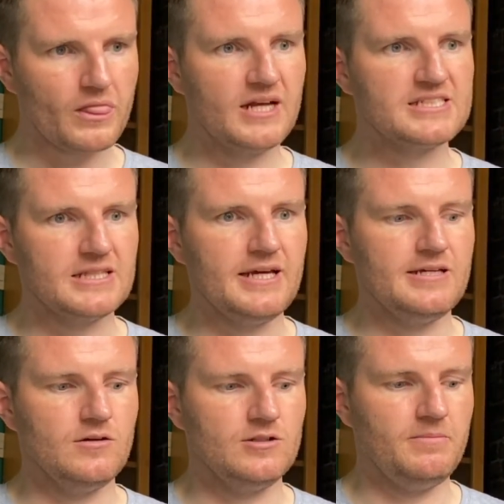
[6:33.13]
it's light
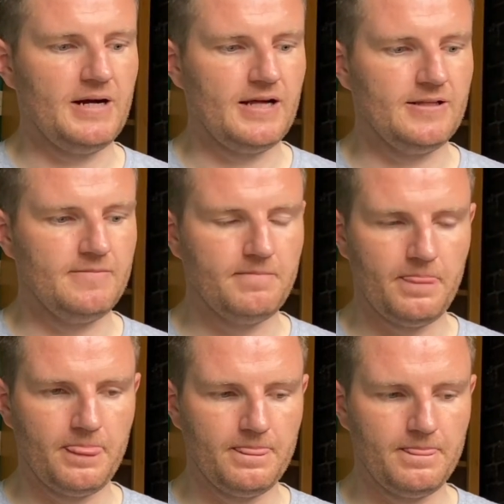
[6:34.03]
on the palate,
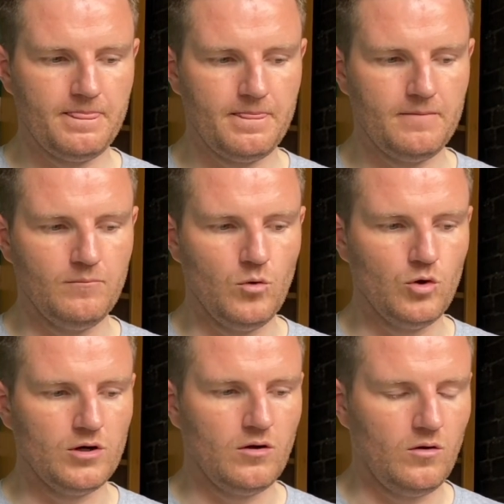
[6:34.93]

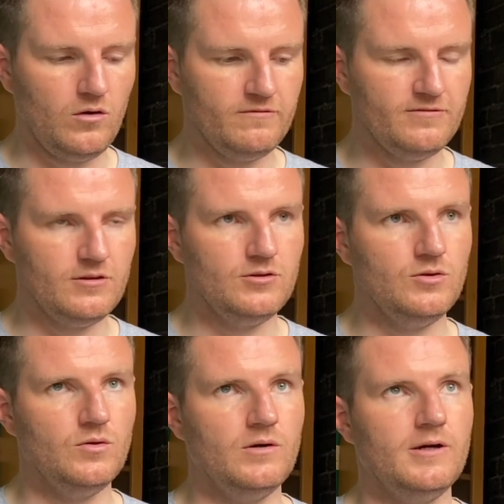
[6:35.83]
more of
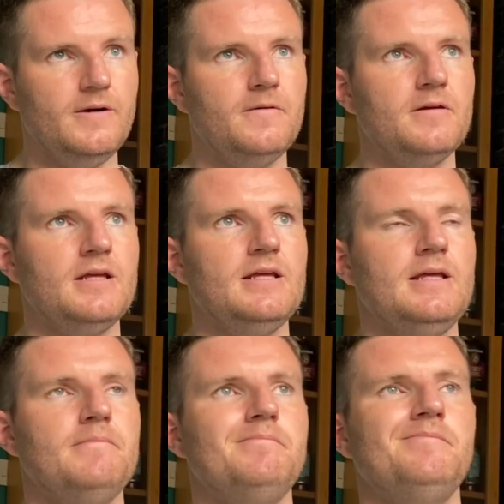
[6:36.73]
your
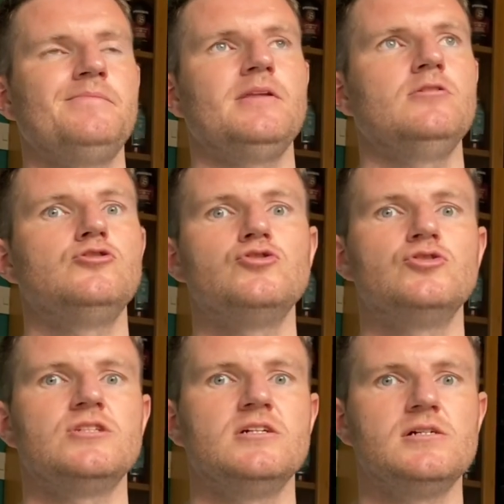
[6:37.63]

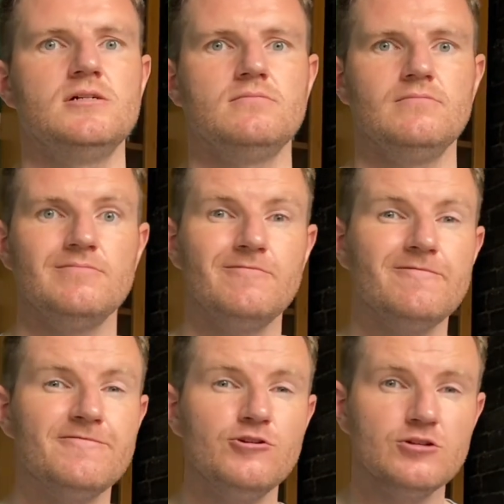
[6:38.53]
juicier
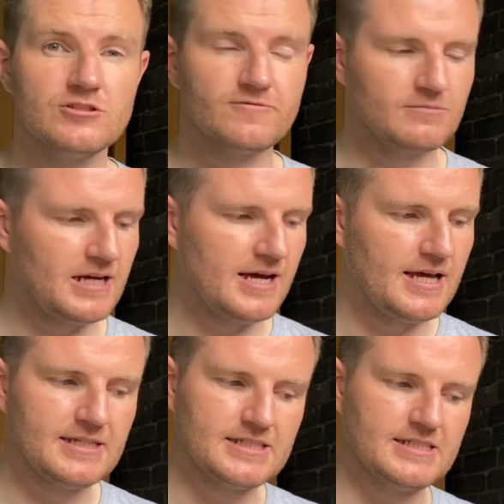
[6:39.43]
fruits from that,
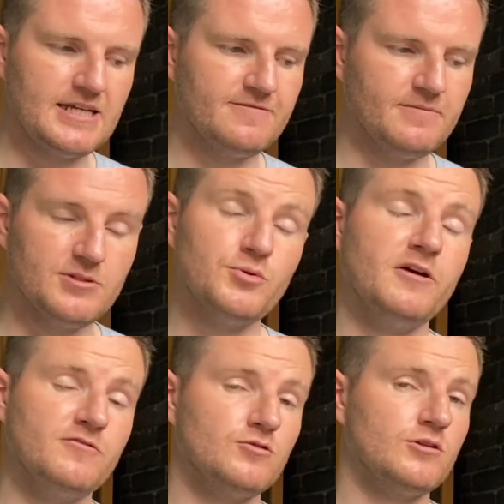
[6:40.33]
and as I said, from the
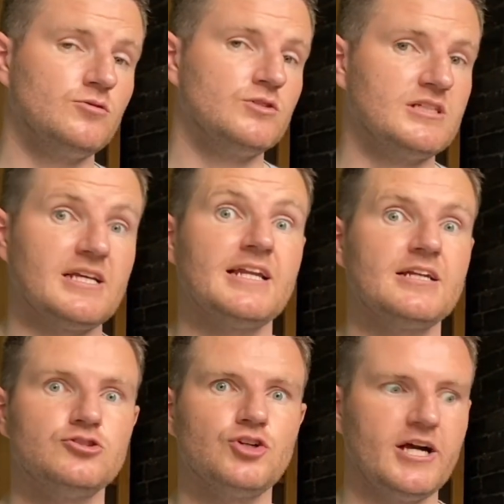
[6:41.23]
12-year-old on the nose, it's a kind
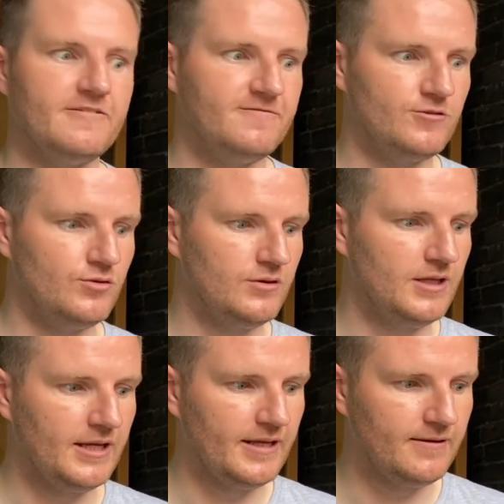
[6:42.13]
of dried fruit
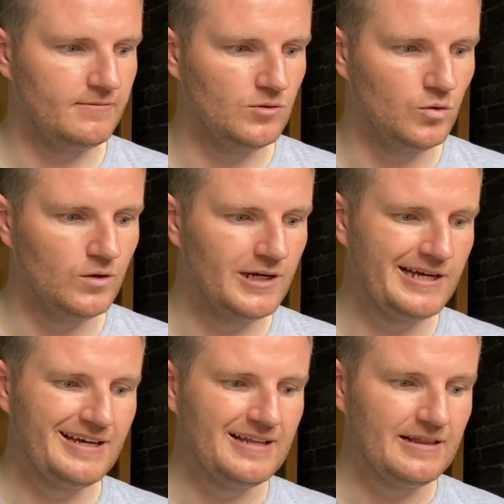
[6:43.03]
note,
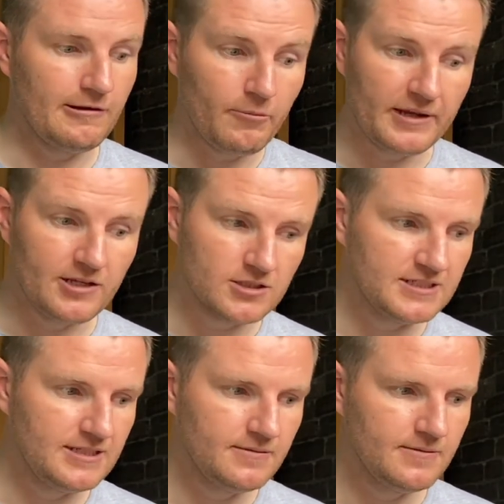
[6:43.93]
a little bit
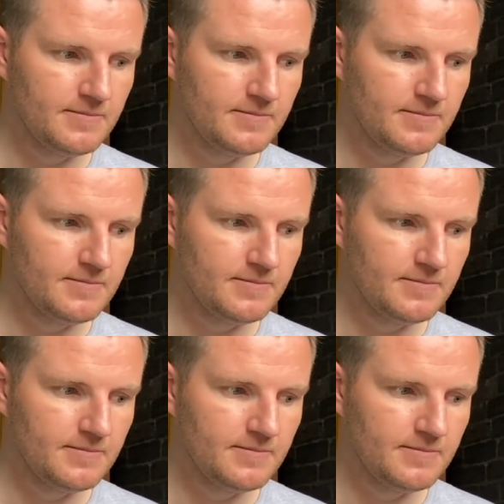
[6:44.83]
nutty,